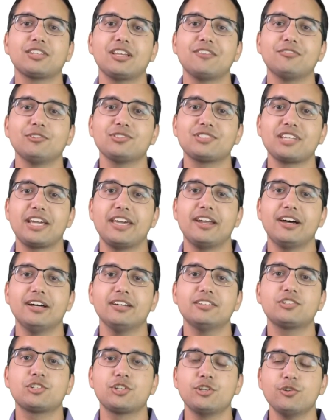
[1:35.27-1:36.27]
level
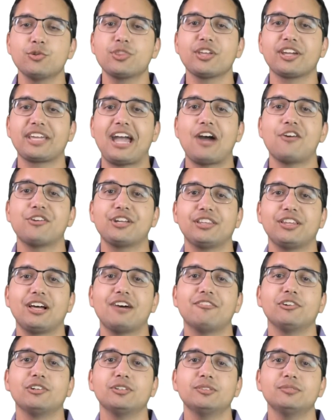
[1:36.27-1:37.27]
data to the county
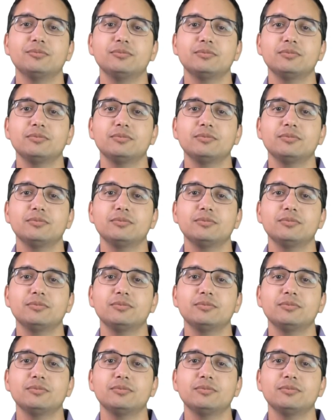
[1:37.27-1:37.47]
level.